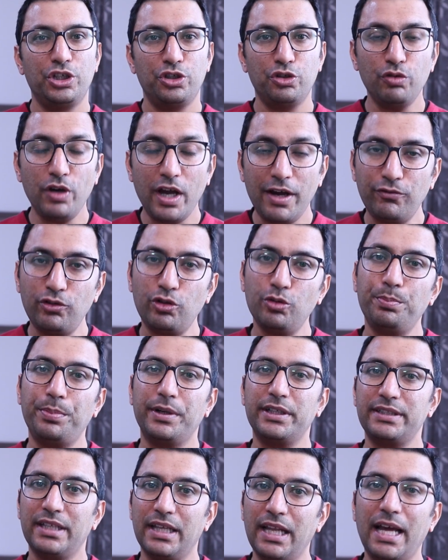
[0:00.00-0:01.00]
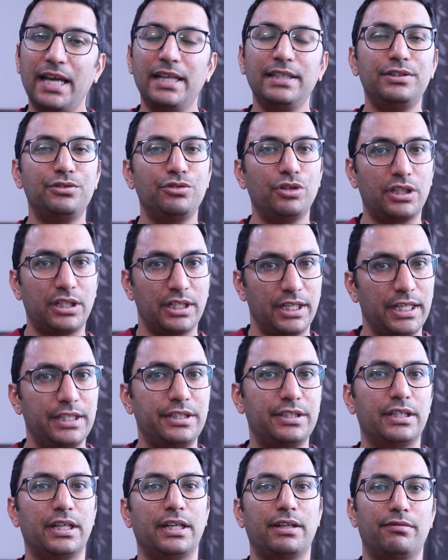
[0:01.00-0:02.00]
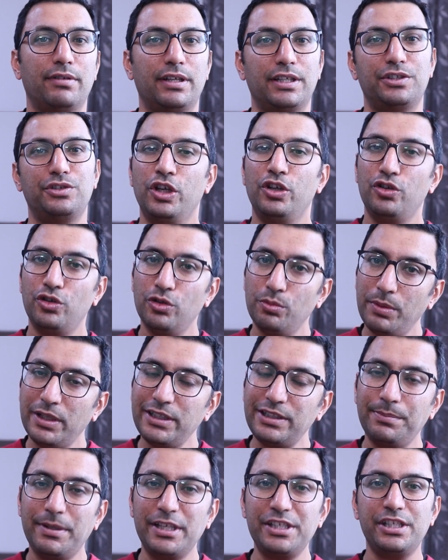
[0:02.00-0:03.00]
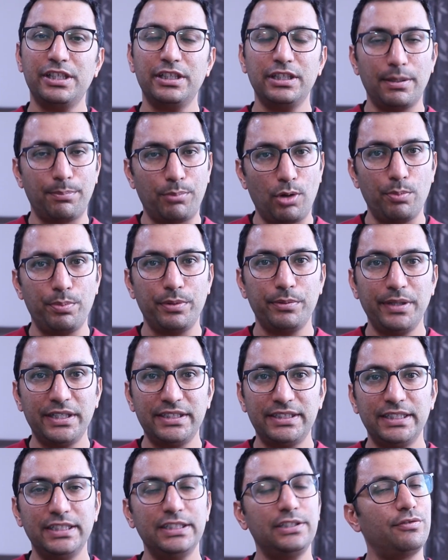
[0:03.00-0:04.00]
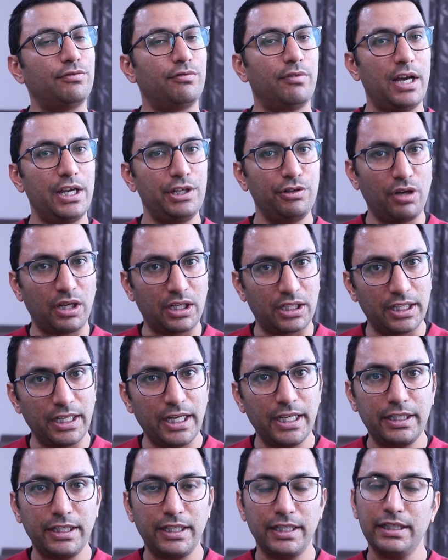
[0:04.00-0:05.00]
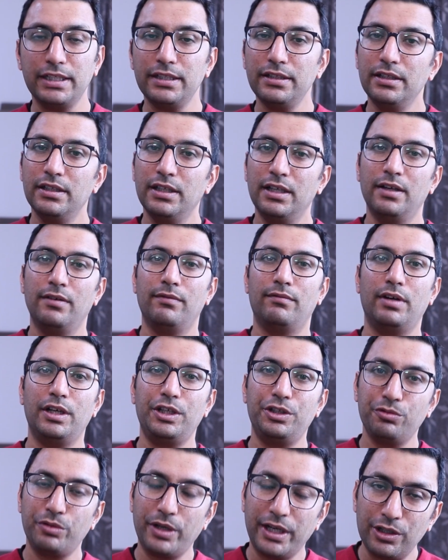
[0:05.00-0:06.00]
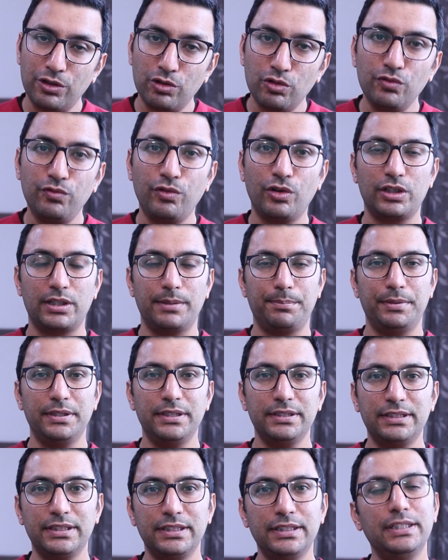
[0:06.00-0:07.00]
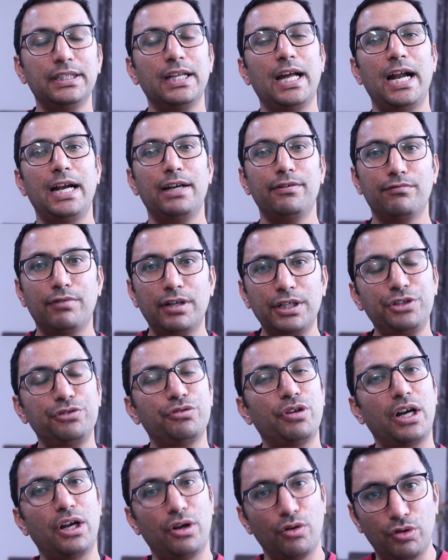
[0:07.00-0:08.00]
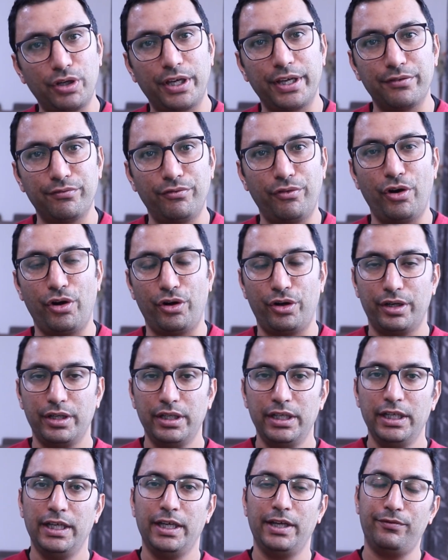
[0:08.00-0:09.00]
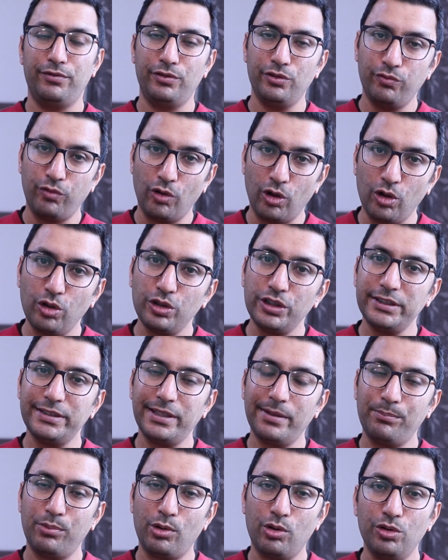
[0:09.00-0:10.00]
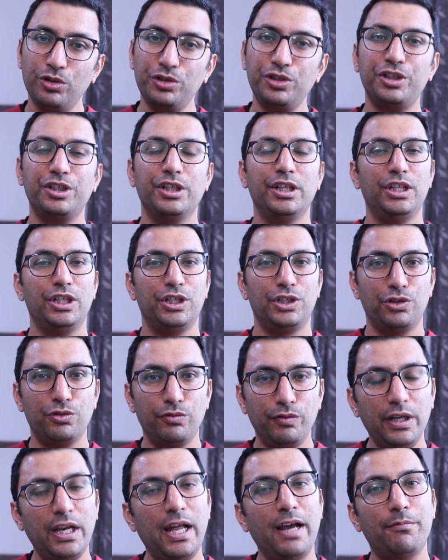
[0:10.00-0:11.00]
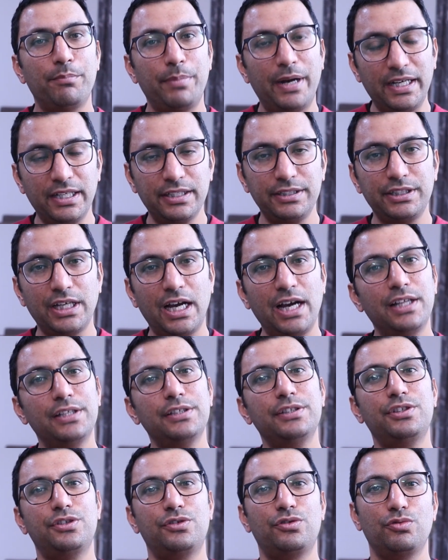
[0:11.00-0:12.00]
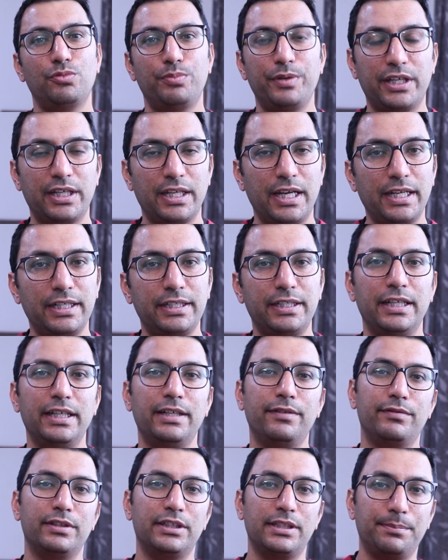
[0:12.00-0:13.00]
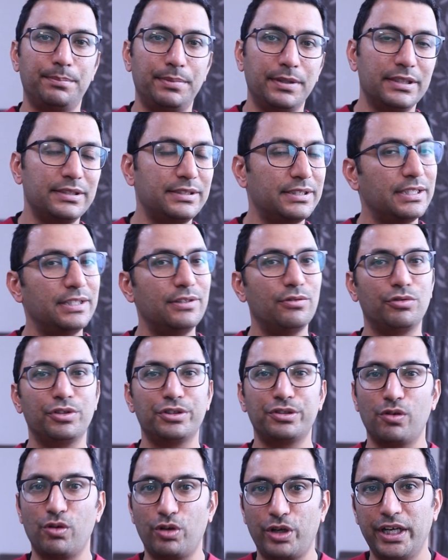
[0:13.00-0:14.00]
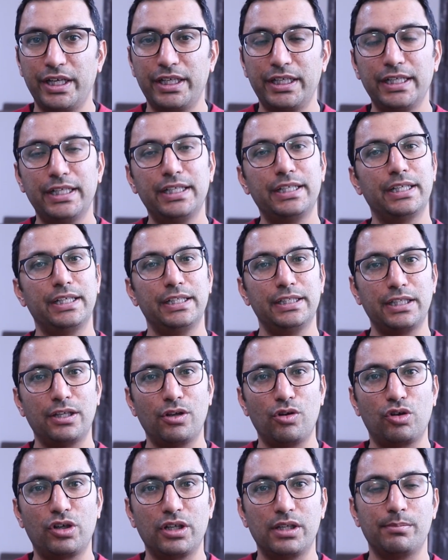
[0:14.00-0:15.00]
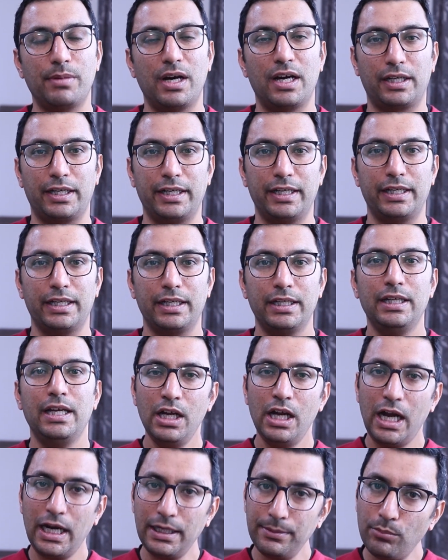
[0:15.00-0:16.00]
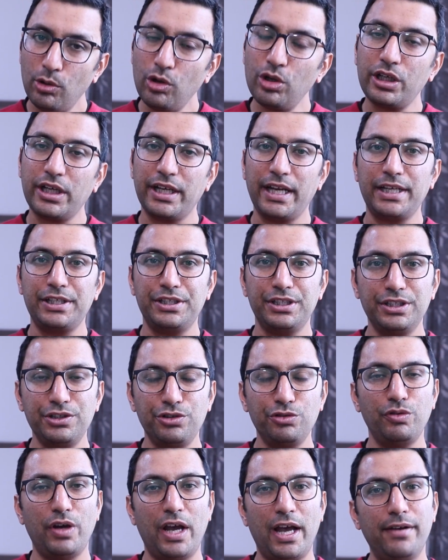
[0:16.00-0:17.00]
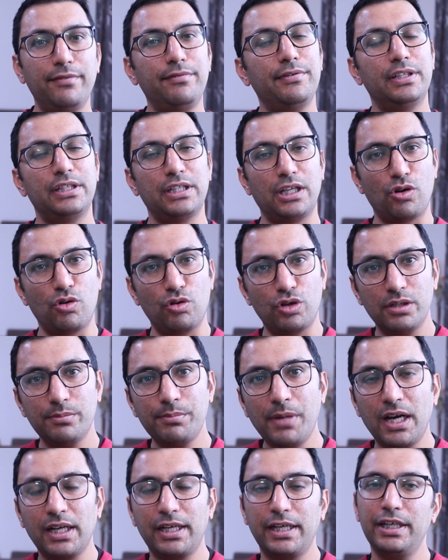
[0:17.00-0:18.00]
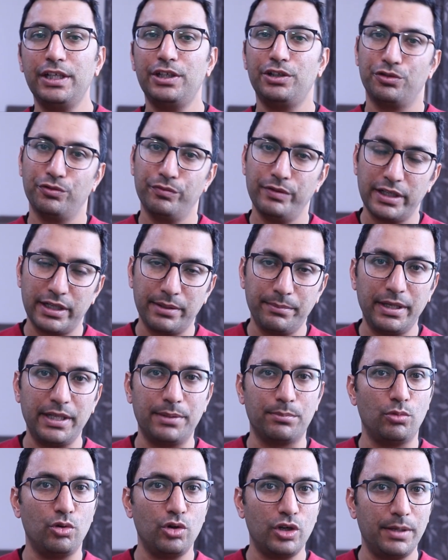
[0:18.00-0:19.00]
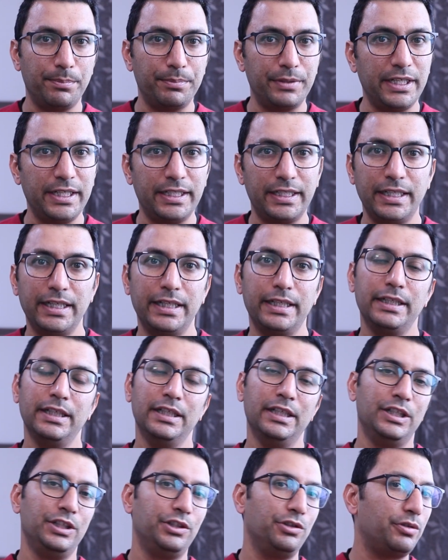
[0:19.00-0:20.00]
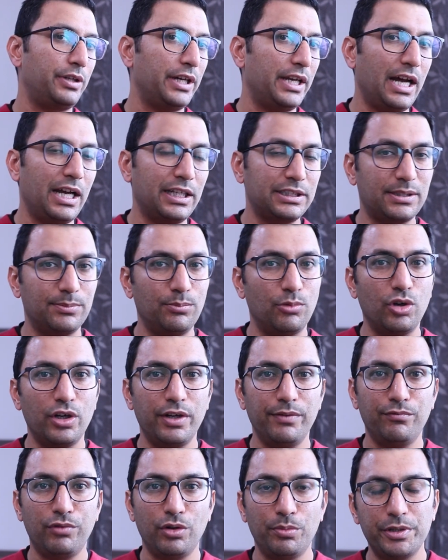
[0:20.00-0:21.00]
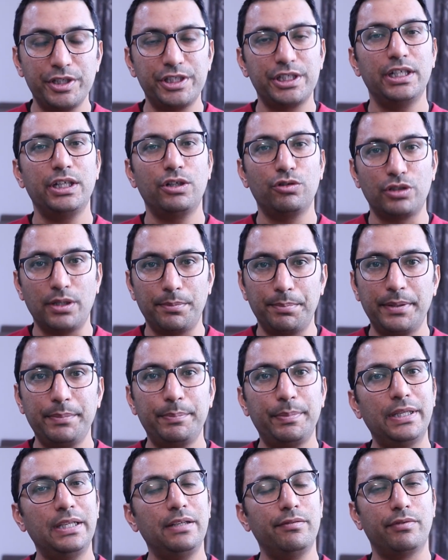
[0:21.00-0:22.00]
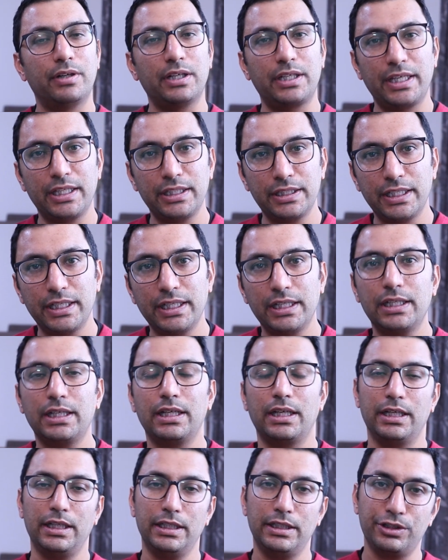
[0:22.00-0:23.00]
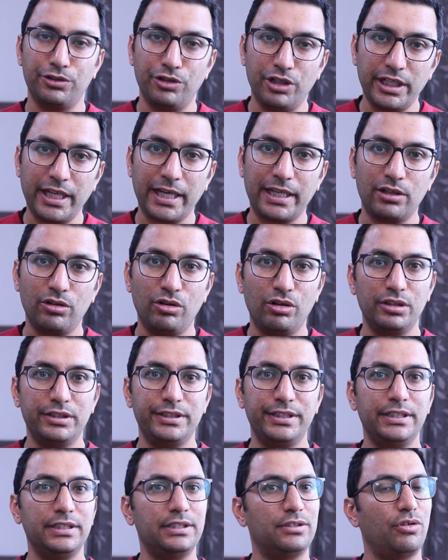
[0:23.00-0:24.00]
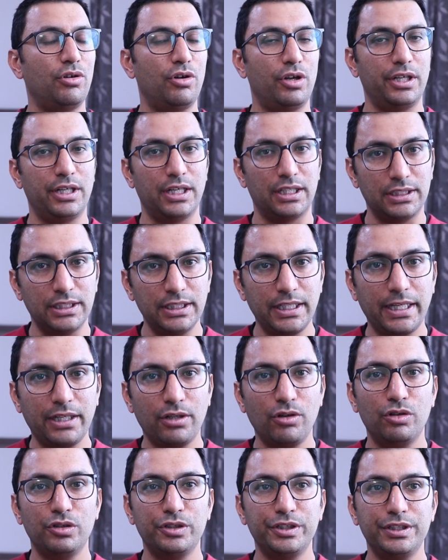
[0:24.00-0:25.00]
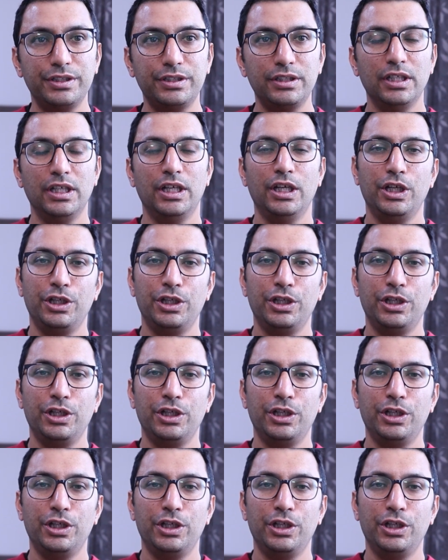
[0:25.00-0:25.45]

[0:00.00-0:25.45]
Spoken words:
You have to personalize your connection request. You must mention the proper message why you are connecting, what you can do for the person and what you are looking for. If you follow this approach, you will have better chance to be connected with the person who is located in the local market. And more connections you have in the local market, you will remain more updated. You can ask more information to the people working there in your technologies or in other technologies.